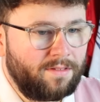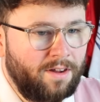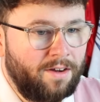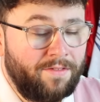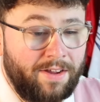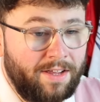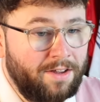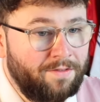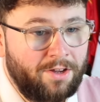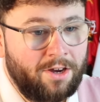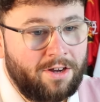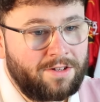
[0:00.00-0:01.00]
I think
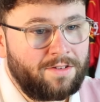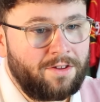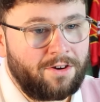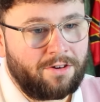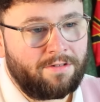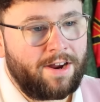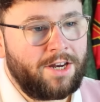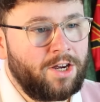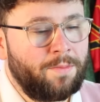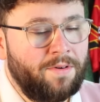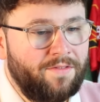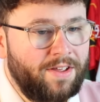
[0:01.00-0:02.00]
you guys have done a great
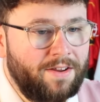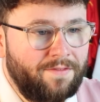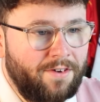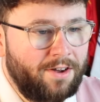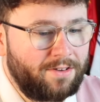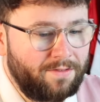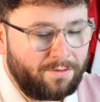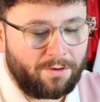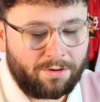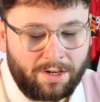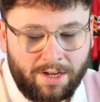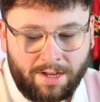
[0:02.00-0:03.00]
job. I think the first
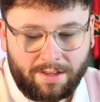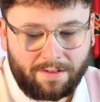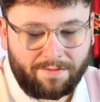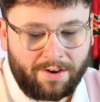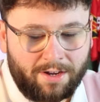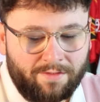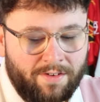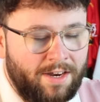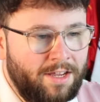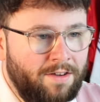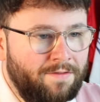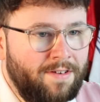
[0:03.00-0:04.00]
thing
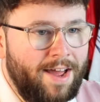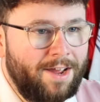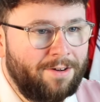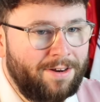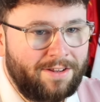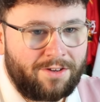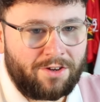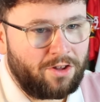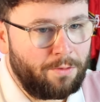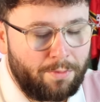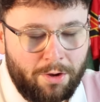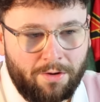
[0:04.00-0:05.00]
that you've nailed is
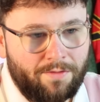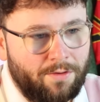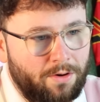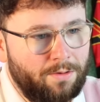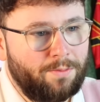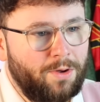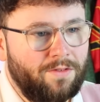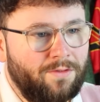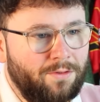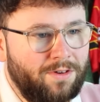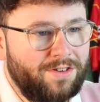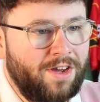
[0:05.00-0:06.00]
just a beautiful,
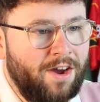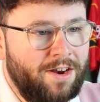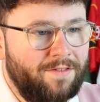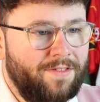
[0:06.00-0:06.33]
beautiful design.